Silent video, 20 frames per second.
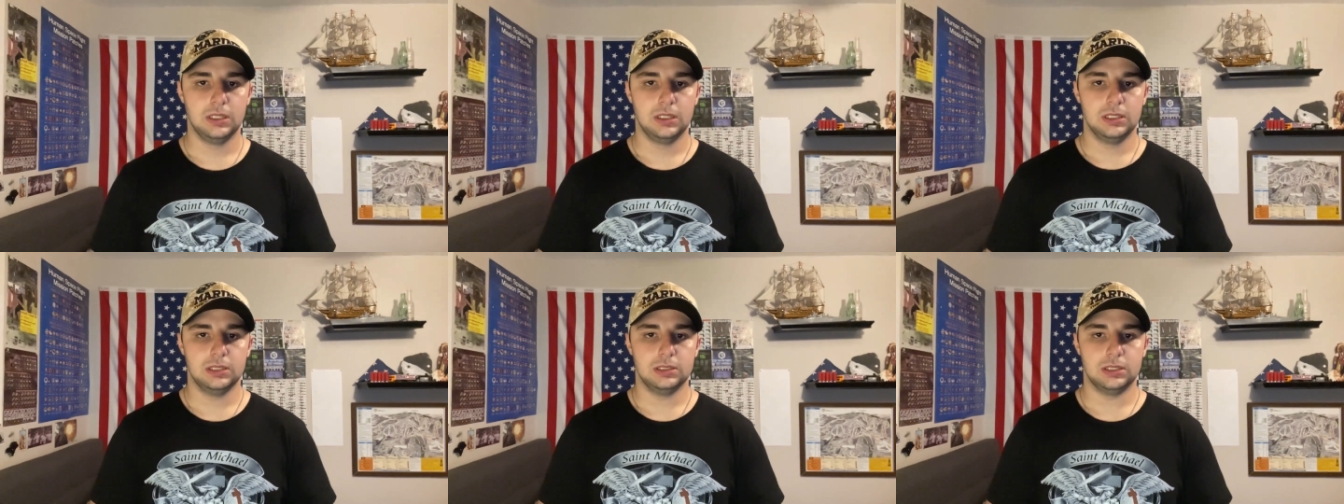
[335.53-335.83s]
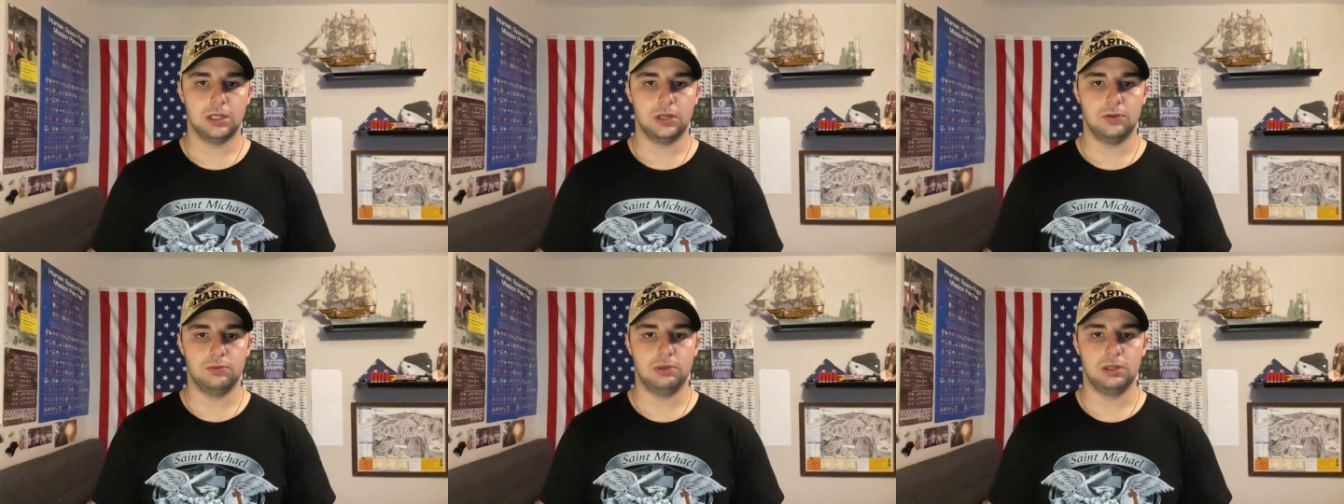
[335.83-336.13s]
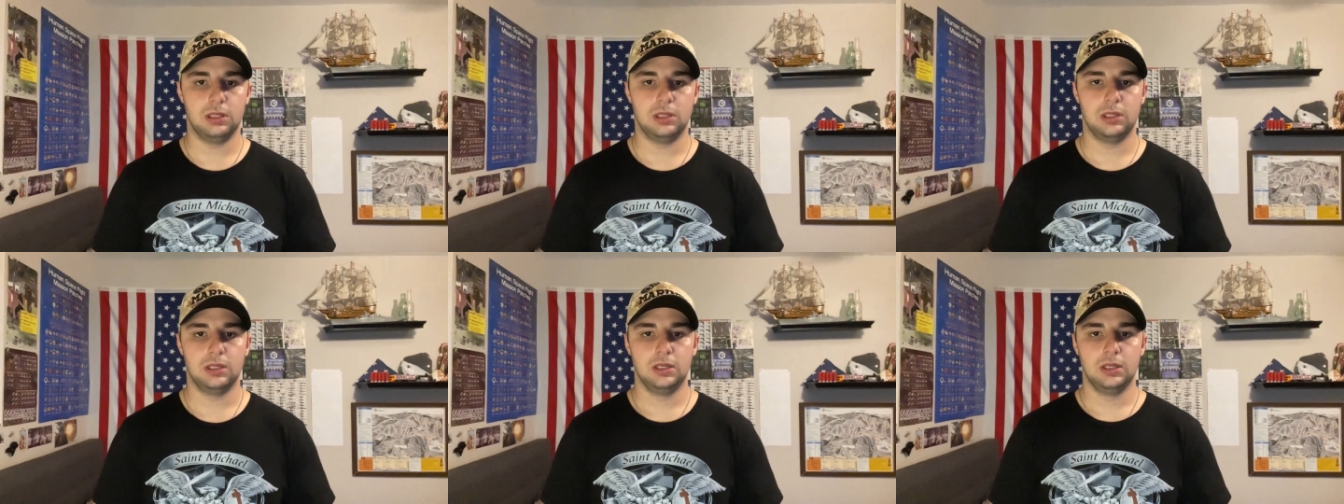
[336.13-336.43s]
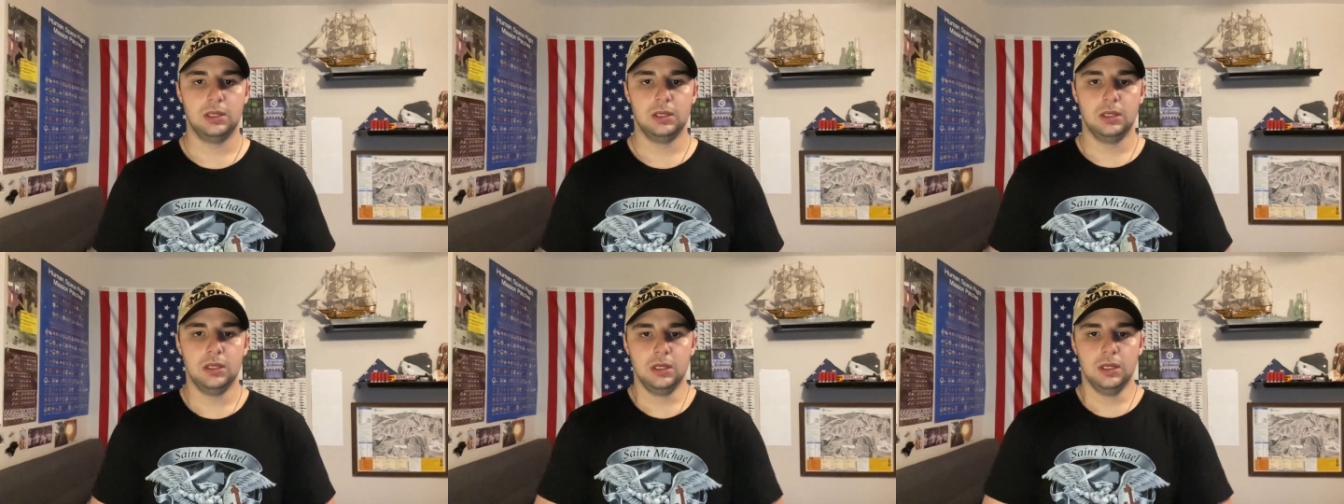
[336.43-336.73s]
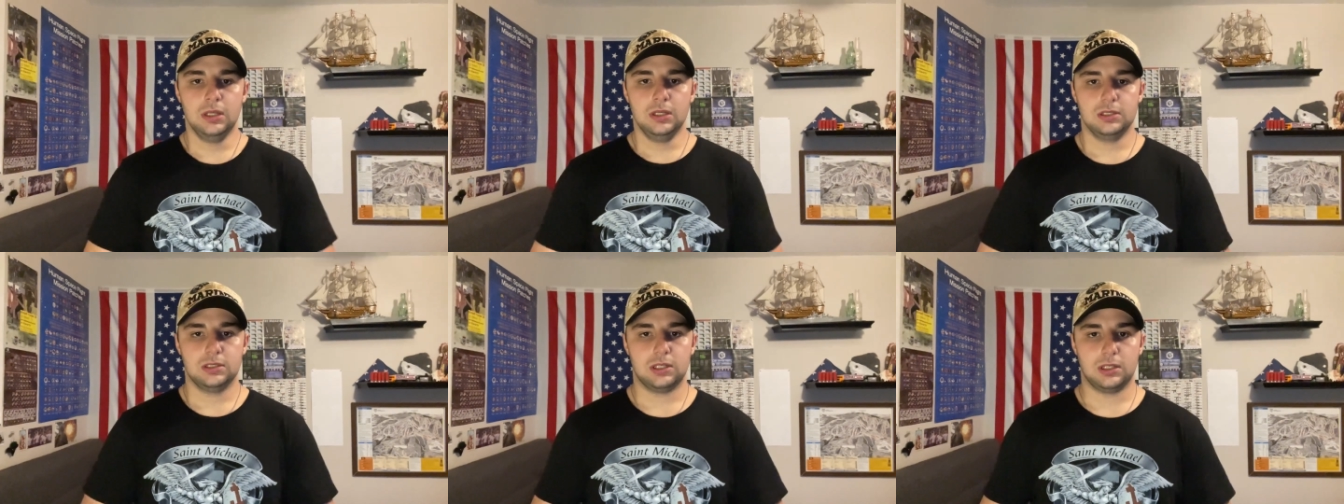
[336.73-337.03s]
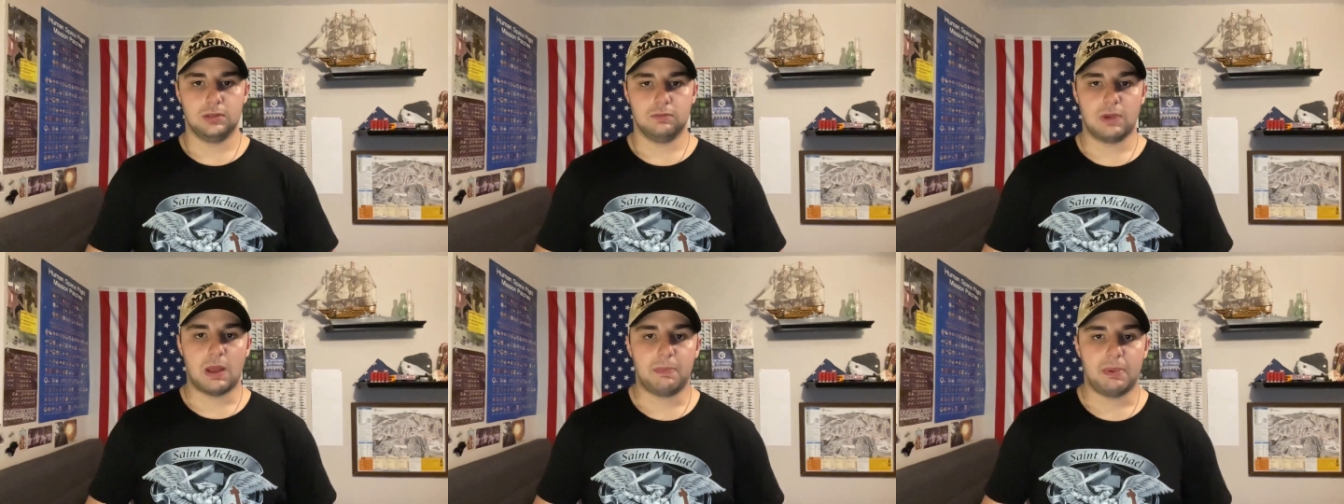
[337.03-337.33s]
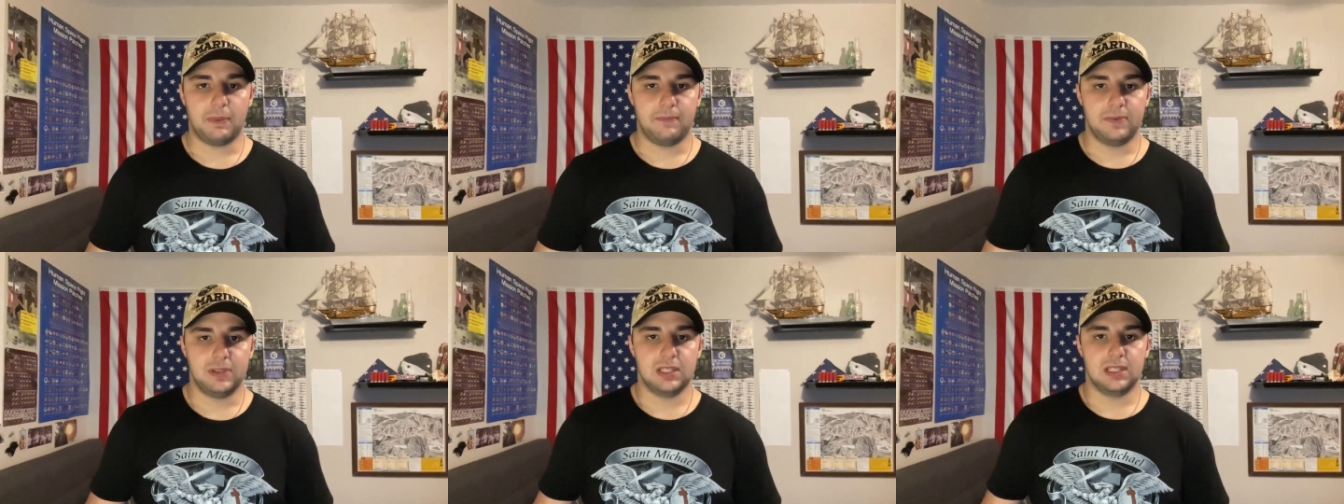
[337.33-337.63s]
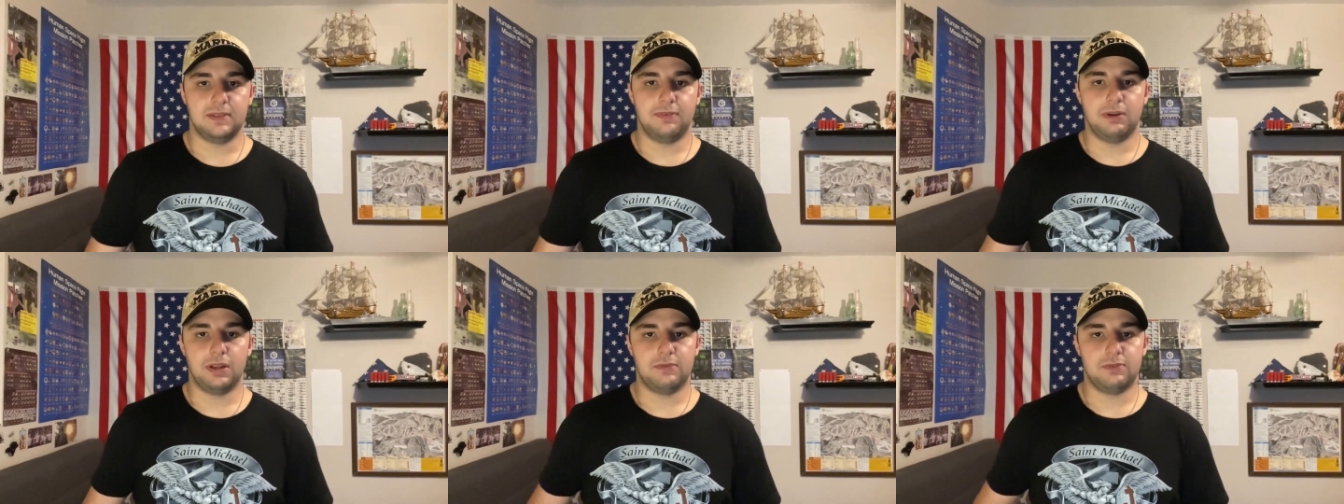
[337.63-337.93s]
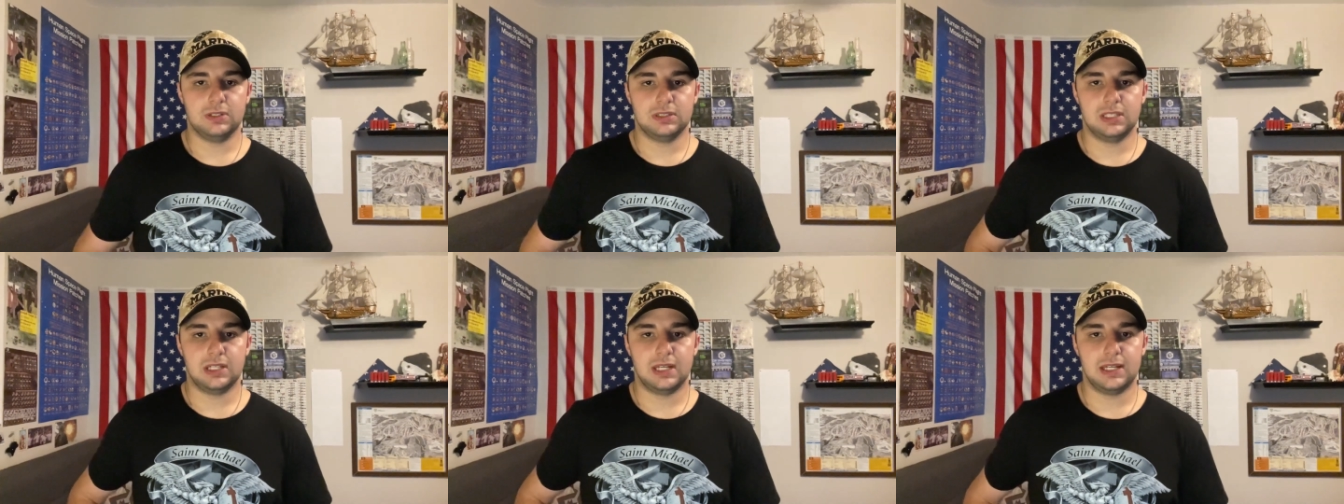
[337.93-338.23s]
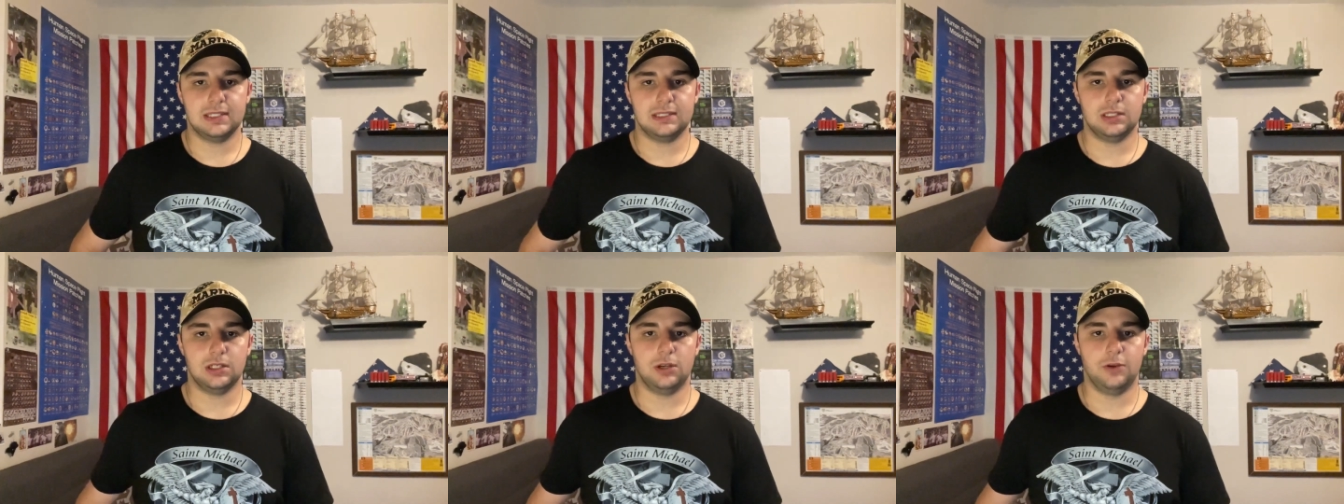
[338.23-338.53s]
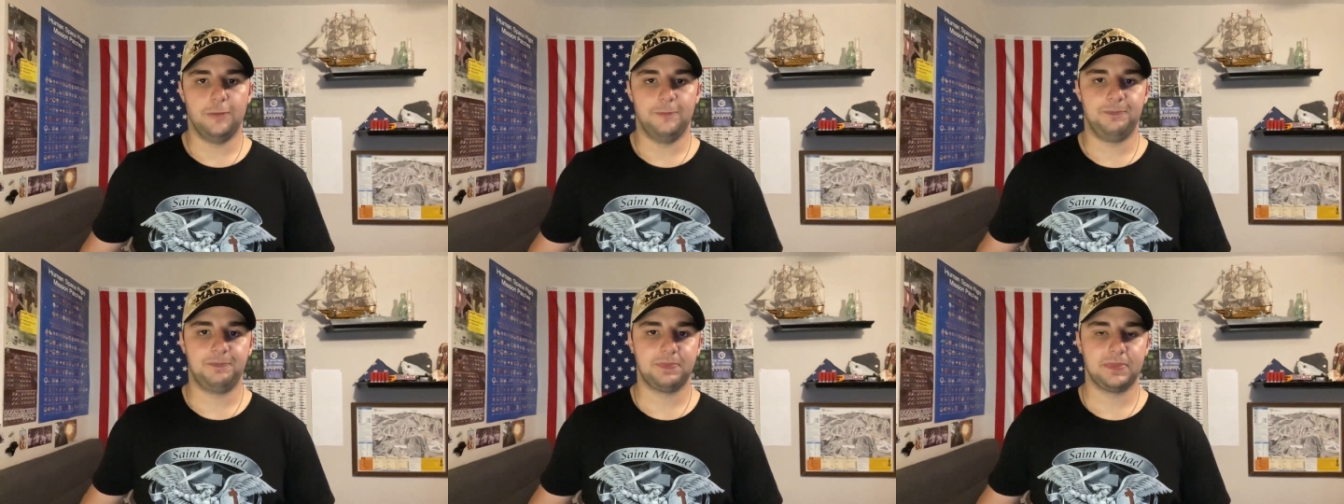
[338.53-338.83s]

So, it's going to wrap up for this video for today. So,